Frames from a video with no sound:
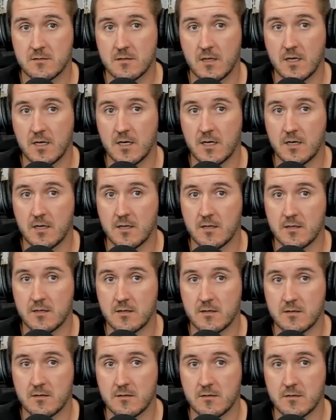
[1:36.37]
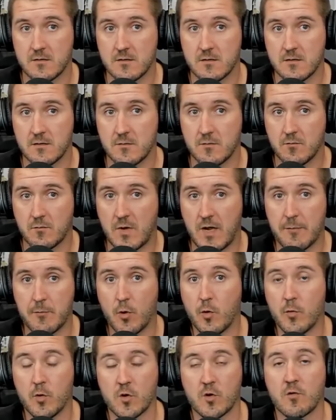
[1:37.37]
uh, my
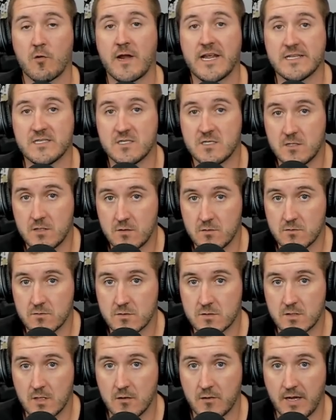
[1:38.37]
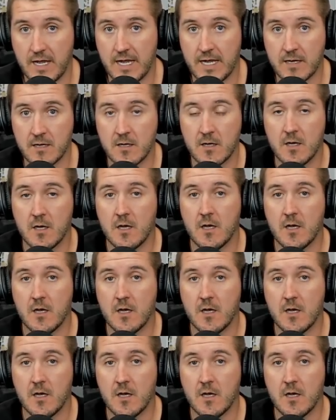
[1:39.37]
mobile cranes use. Okay,